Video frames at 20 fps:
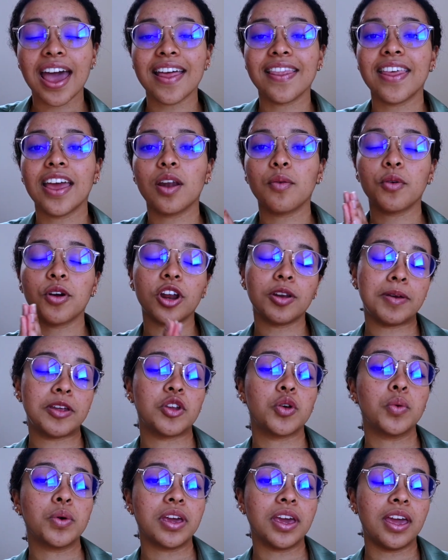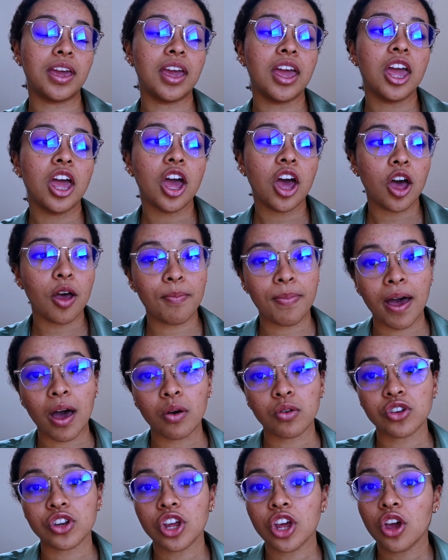and then we're going to be talking
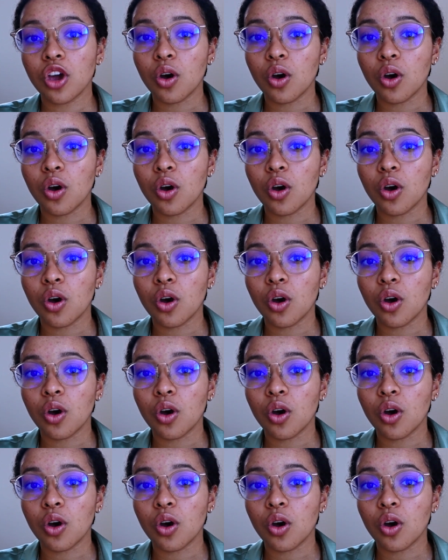about